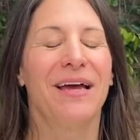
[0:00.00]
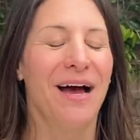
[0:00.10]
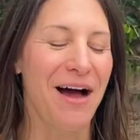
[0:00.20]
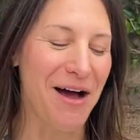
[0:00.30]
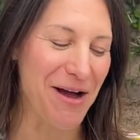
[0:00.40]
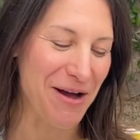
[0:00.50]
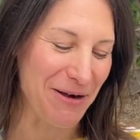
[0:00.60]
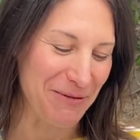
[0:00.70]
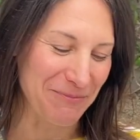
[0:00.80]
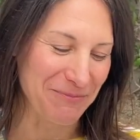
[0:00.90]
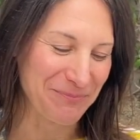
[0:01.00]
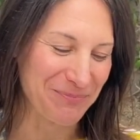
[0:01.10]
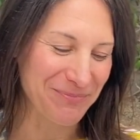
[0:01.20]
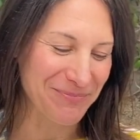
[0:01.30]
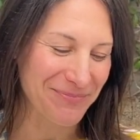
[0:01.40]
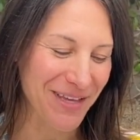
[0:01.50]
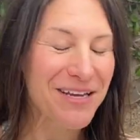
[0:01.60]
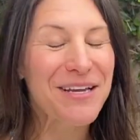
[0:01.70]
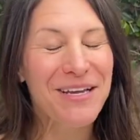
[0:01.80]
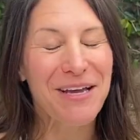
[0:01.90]
Coming
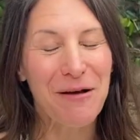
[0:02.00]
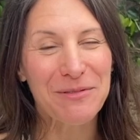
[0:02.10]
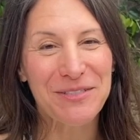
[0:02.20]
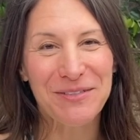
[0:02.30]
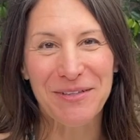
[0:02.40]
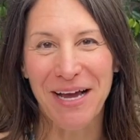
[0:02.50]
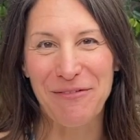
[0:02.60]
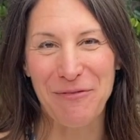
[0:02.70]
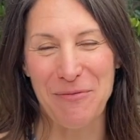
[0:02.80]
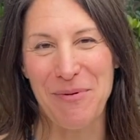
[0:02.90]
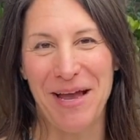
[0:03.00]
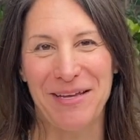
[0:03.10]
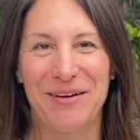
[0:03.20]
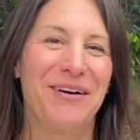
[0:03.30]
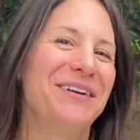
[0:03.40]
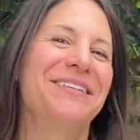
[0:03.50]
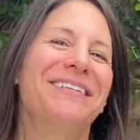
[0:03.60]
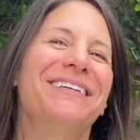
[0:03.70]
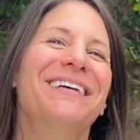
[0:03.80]
to you live from the backyard.